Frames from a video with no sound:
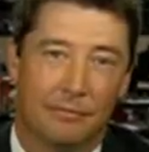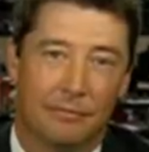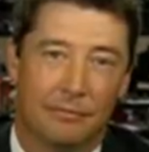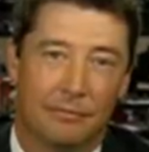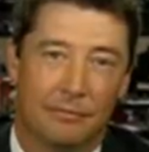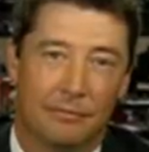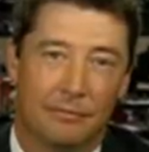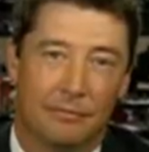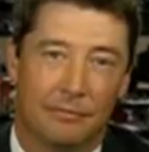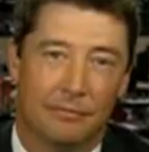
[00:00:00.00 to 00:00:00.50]

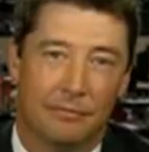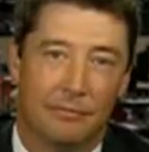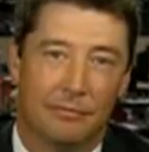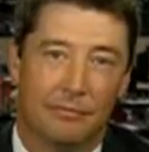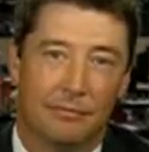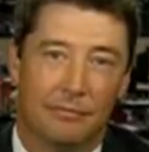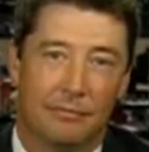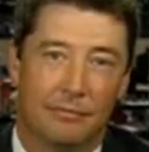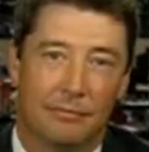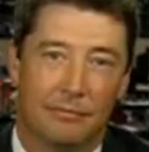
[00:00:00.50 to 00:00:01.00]

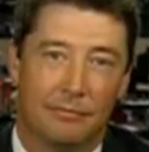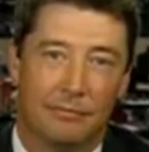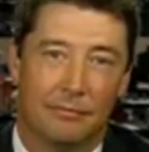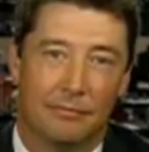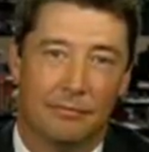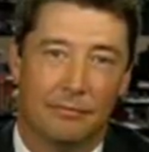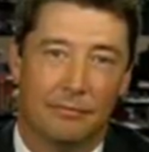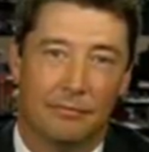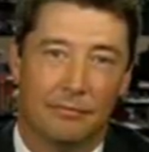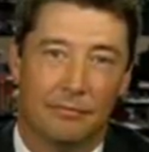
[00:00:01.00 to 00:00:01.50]

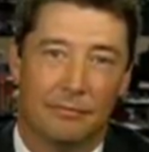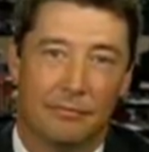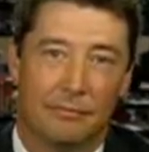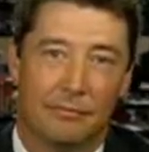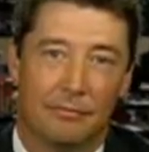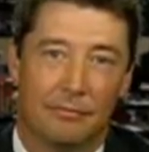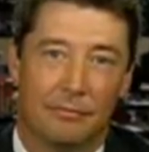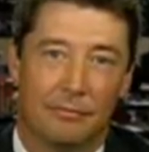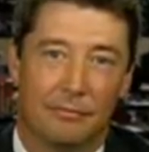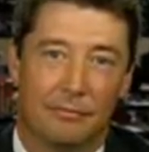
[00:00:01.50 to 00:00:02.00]

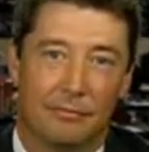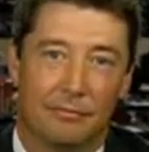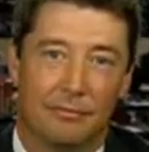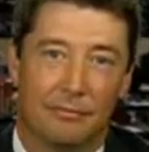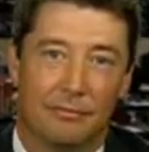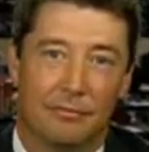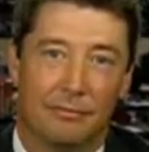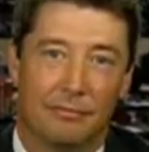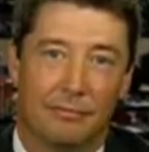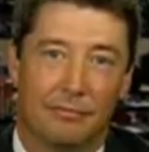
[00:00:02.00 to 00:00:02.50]

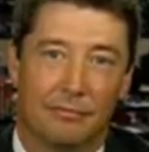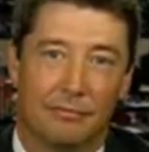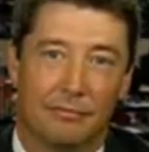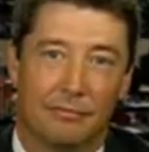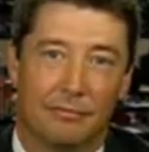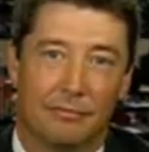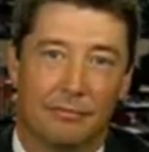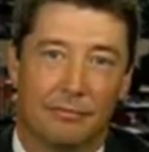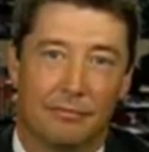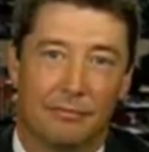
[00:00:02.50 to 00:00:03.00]

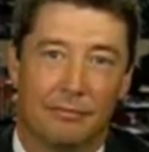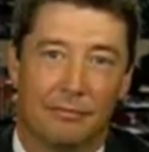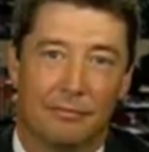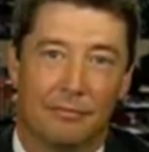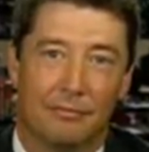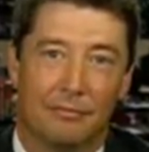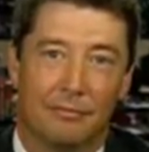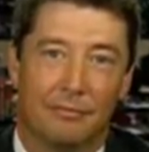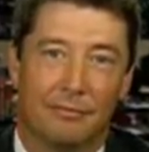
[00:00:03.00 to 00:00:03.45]
(not speaking)